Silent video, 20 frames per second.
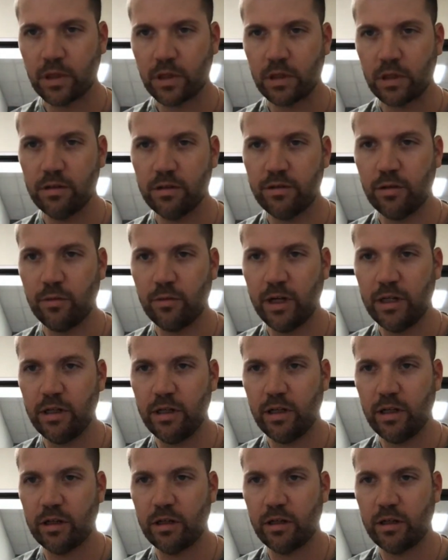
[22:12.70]
So my
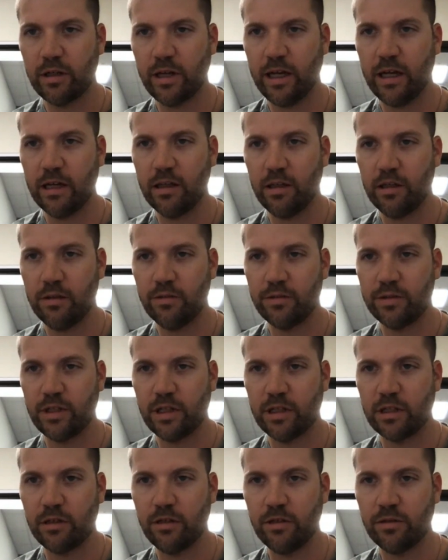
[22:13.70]
daughter, Hadley, was
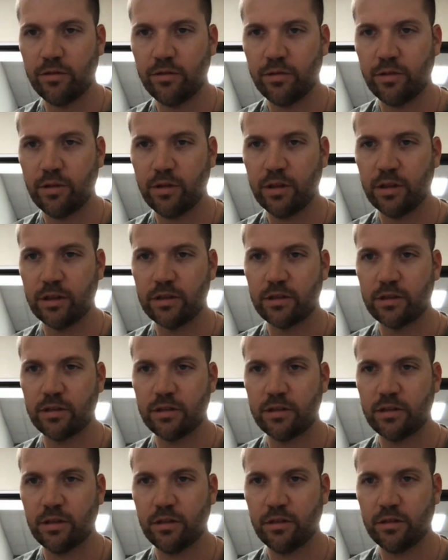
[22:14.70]
diagnosed with
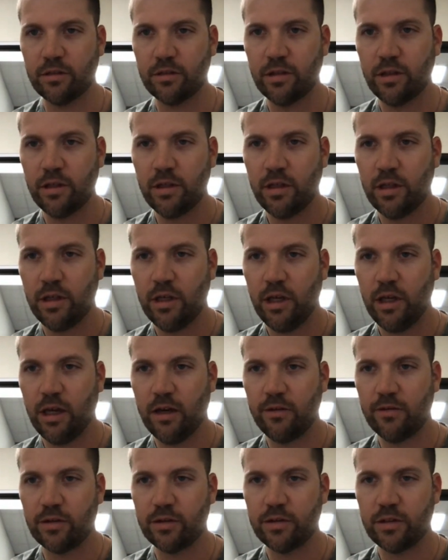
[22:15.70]
Lennox-Gastaut
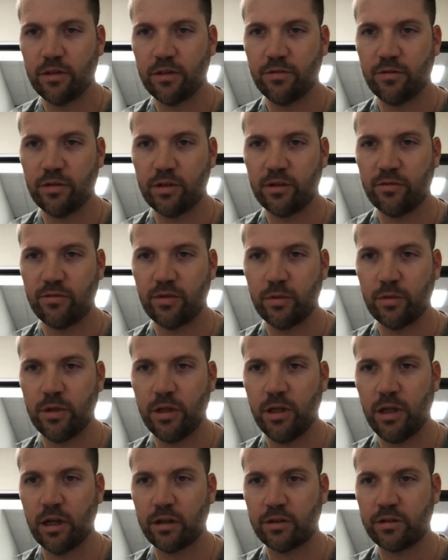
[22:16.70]
after suffering from
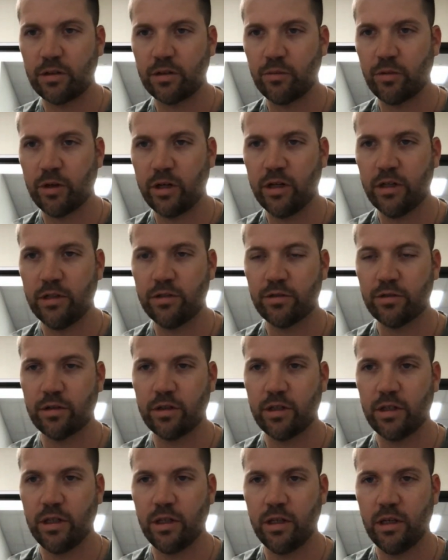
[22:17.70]
an anoxic brain
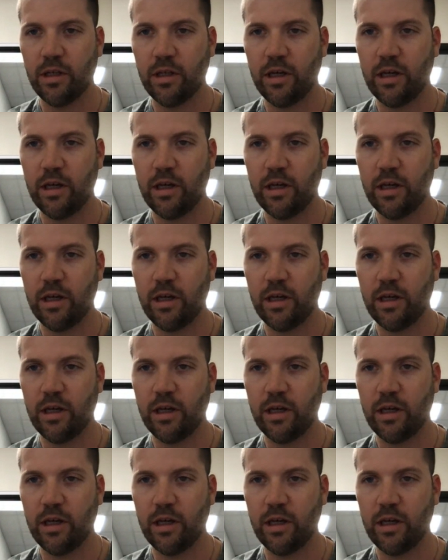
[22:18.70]
injury.